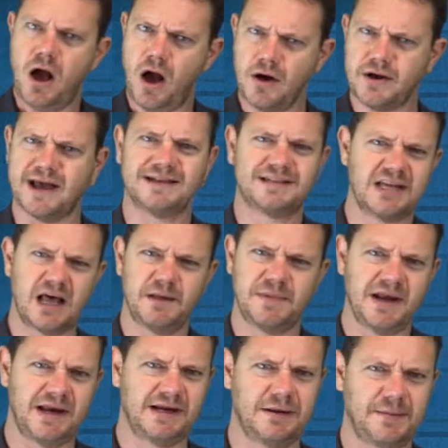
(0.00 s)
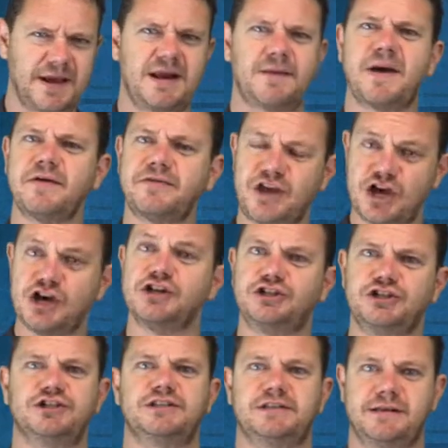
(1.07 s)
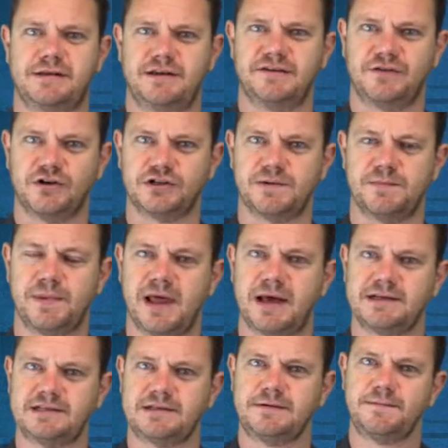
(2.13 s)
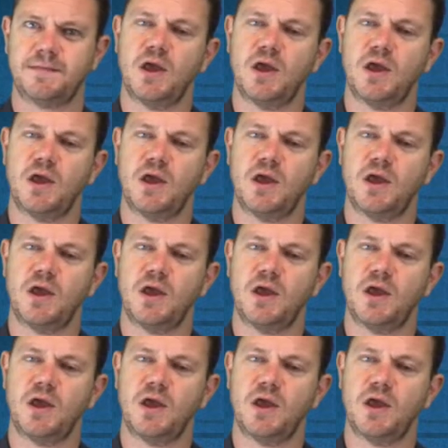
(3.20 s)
Okay, tell me a little bit about the urgency that you've got in place.